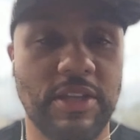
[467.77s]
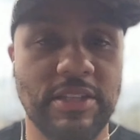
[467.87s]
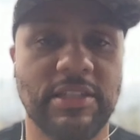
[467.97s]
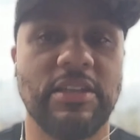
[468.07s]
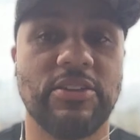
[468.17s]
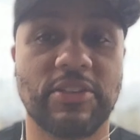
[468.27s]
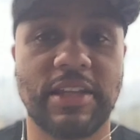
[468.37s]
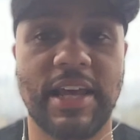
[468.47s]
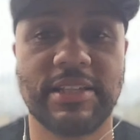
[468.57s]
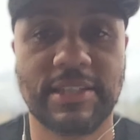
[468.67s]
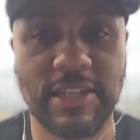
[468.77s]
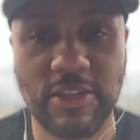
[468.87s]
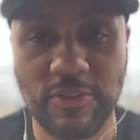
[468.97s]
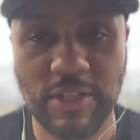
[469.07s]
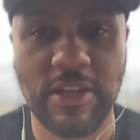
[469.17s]
these kids are not
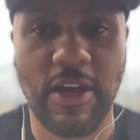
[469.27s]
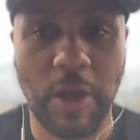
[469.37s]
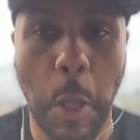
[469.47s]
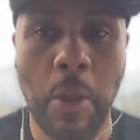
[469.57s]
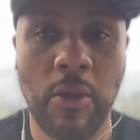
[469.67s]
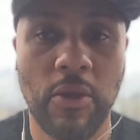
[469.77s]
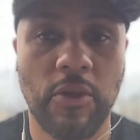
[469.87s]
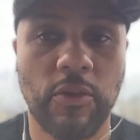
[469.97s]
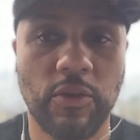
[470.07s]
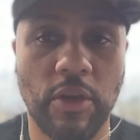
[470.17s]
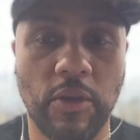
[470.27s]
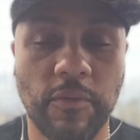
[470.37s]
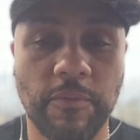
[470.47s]
skilled at all. You know,